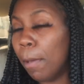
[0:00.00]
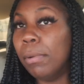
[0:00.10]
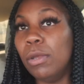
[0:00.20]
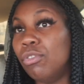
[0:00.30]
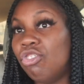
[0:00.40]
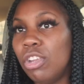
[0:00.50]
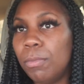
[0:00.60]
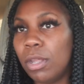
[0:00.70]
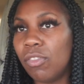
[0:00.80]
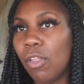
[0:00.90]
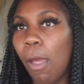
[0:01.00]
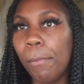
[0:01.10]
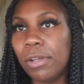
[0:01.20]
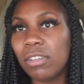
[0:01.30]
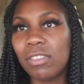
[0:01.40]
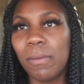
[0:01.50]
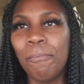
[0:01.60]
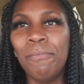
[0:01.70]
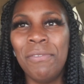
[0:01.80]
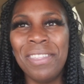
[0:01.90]
But it was cheaper than
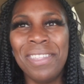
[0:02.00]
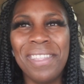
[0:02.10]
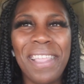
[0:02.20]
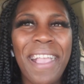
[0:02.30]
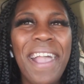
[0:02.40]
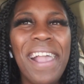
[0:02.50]
Starbucks.